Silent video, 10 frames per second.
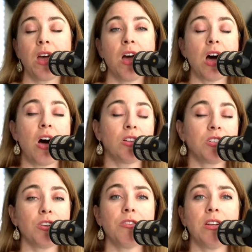
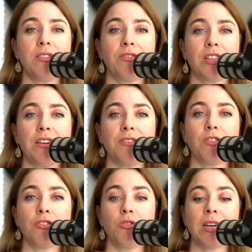Alternatively, if you're
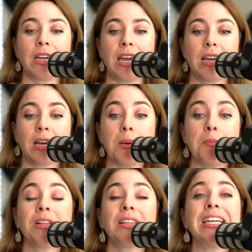doing a
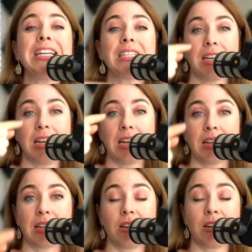complete
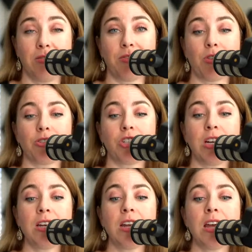
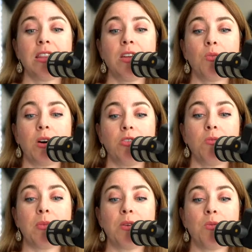conversion, then what you
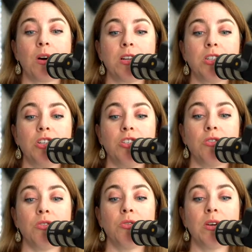might want to
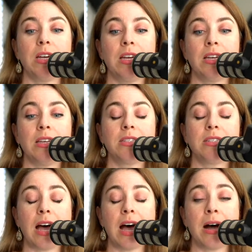do is
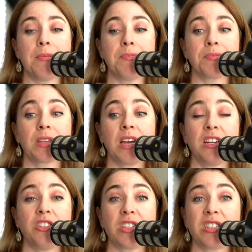
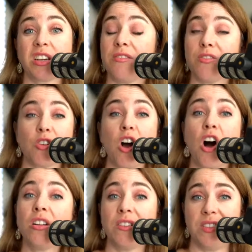just convert
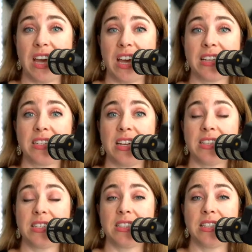all of the
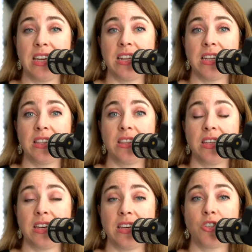assets in
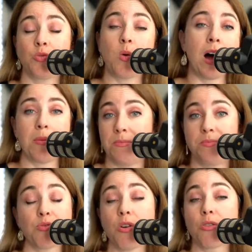the Schwab
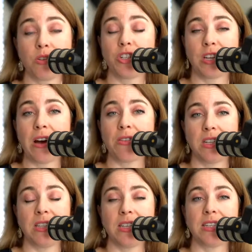brokerage account in
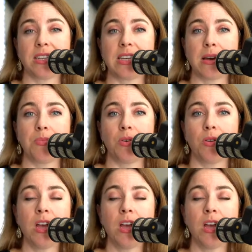this example.